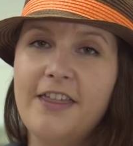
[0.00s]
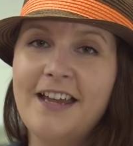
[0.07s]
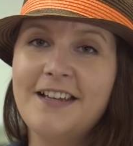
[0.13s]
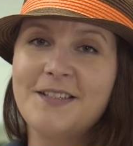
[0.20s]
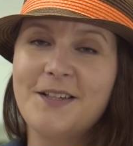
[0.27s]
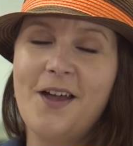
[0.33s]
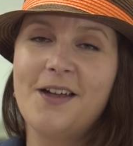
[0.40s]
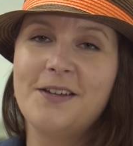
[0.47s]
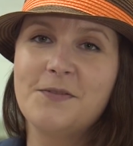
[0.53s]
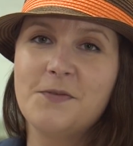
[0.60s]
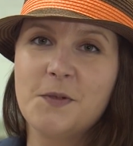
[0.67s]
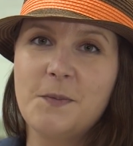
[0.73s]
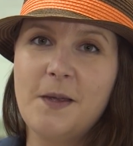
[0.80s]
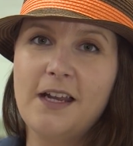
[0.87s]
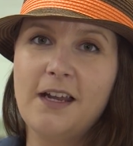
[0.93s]
Thanks guys
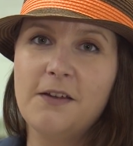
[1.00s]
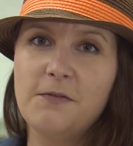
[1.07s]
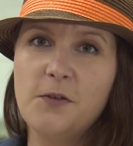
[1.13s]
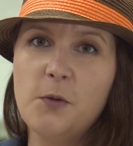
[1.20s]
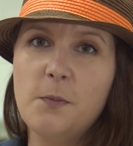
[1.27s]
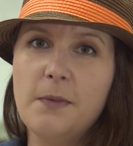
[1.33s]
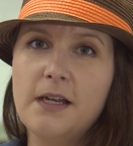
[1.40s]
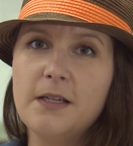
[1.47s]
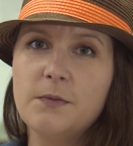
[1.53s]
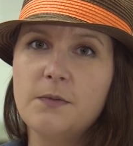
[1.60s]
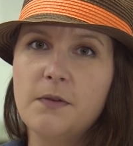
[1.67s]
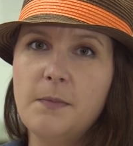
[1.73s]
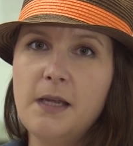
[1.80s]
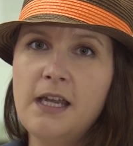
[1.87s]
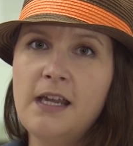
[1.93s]
for spending a few minutes
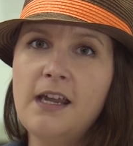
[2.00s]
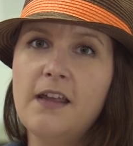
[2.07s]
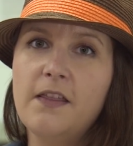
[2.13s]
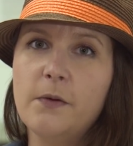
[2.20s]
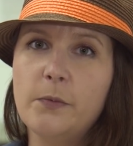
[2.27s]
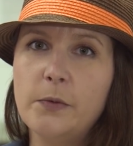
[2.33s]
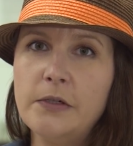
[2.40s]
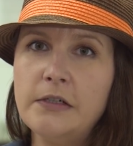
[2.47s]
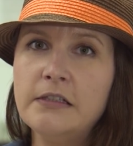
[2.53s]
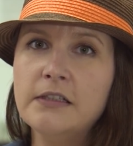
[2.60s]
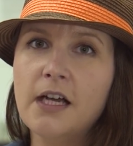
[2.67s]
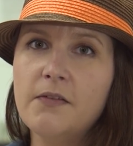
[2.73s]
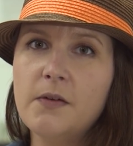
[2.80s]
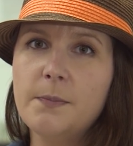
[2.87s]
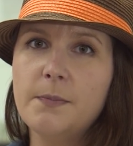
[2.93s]
with me in the world
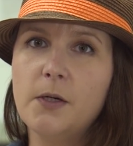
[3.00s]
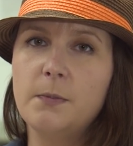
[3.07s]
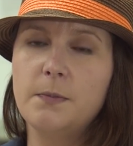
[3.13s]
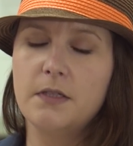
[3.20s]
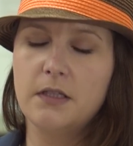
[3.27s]
of a poop